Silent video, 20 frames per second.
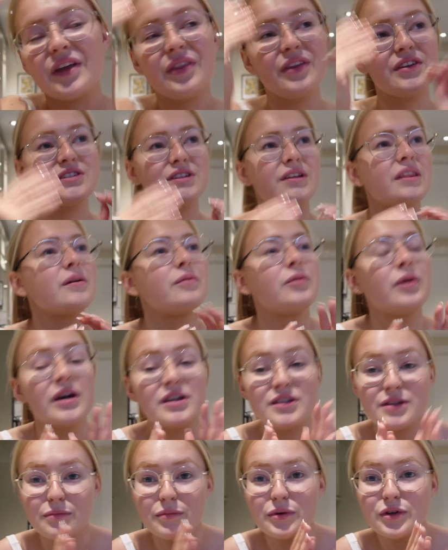and there's nothing
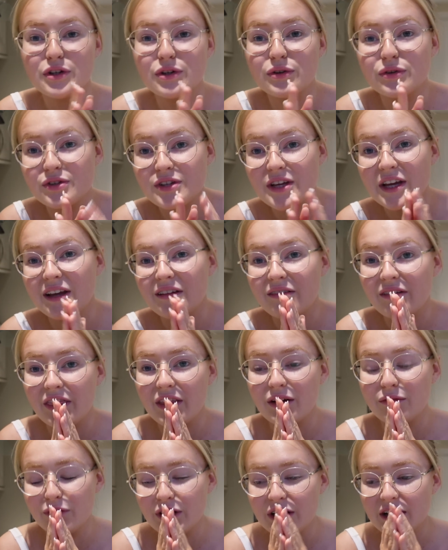worse than brushing your teeth and
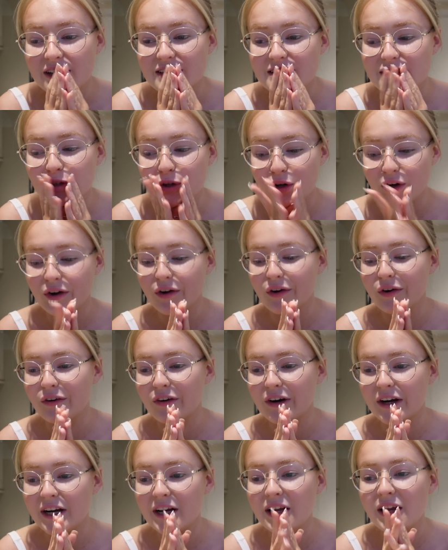then realising you're
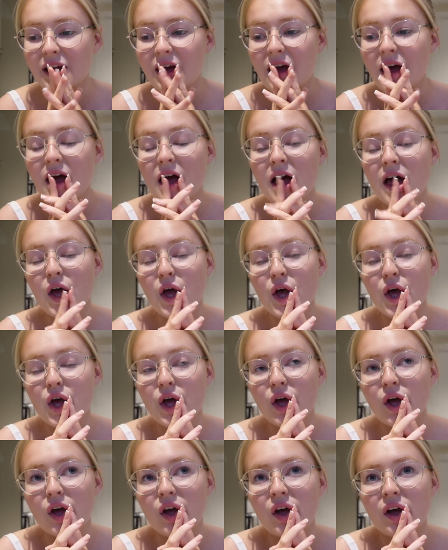hungry,
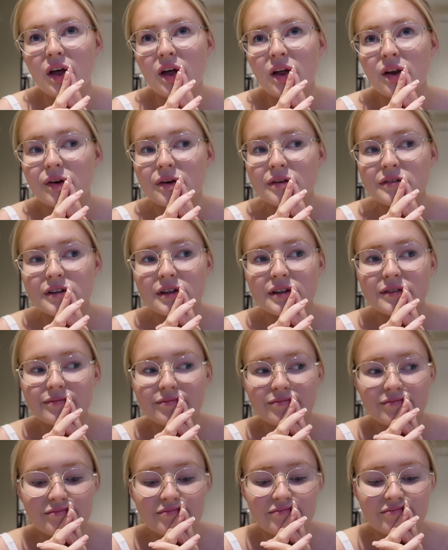and I was like,
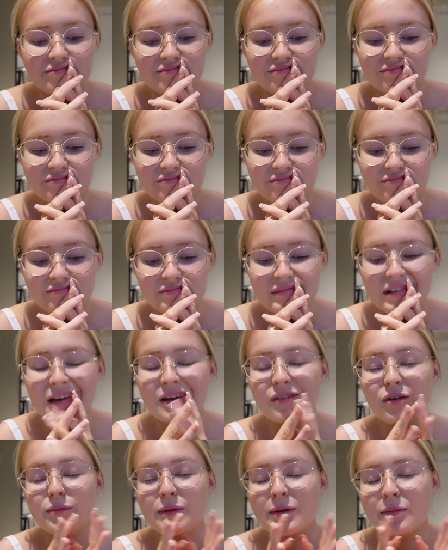
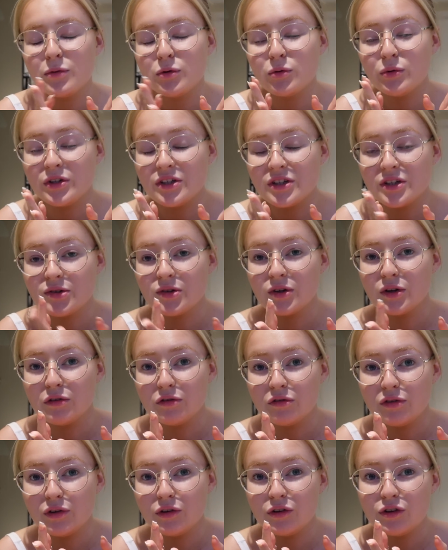remembered we just did a
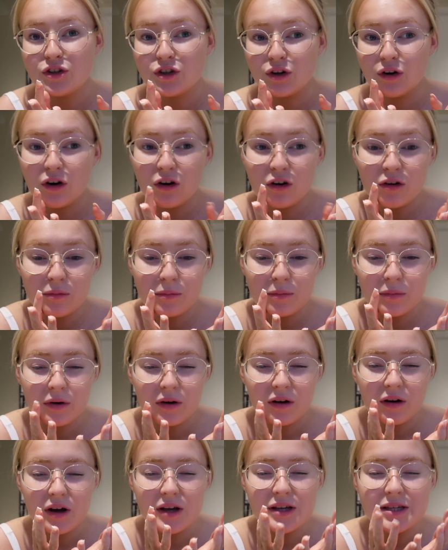food shop,
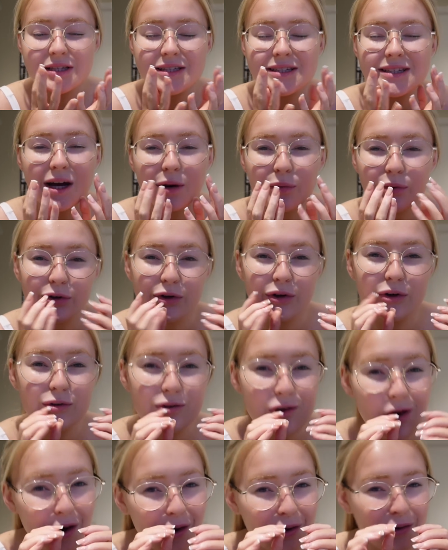sourdough
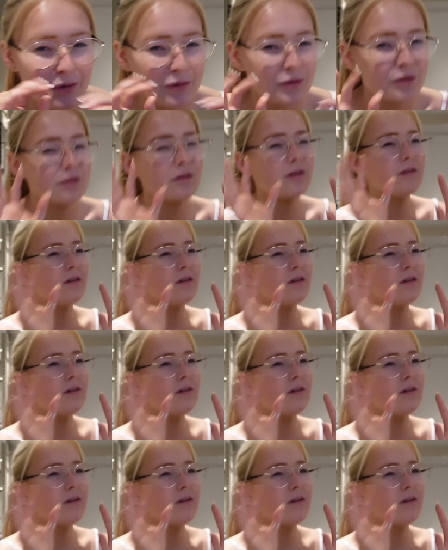toast,